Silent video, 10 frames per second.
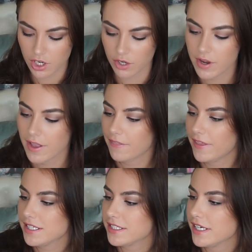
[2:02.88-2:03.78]
So
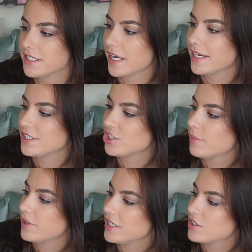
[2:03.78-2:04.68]
this is a
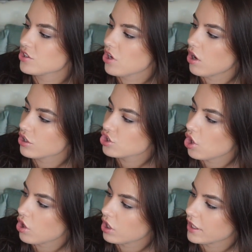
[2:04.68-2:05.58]
Jiminis dark
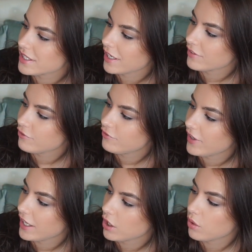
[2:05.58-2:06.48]
chocolate and
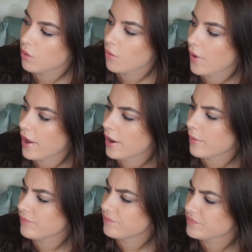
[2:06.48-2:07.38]
fig
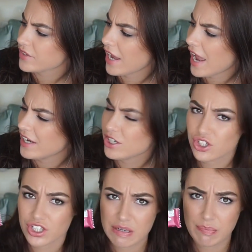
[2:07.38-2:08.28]

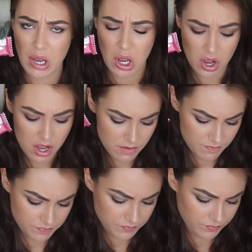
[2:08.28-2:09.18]
energy bar.
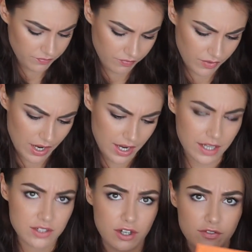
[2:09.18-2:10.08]

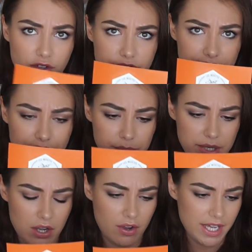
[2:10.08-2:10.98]
And I've got the little
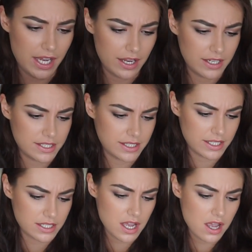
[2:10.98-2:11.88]
PR here and it
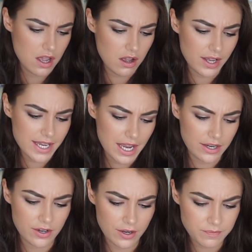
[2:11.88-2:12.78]
says, "Hi
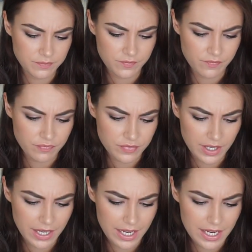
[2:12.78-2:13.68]
Hannah,
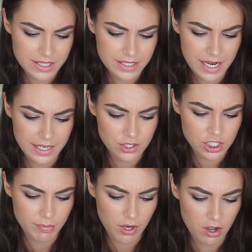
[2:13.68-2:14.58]
here is an
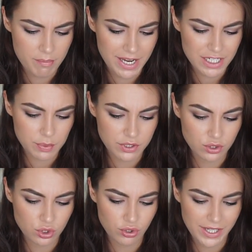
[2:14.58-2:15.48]
energy bar made
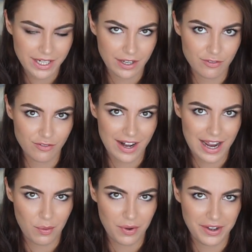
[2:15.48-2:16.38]
with cricket
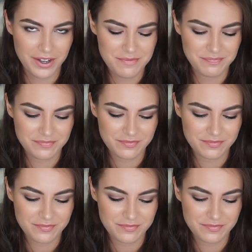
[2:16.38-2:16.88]
flour."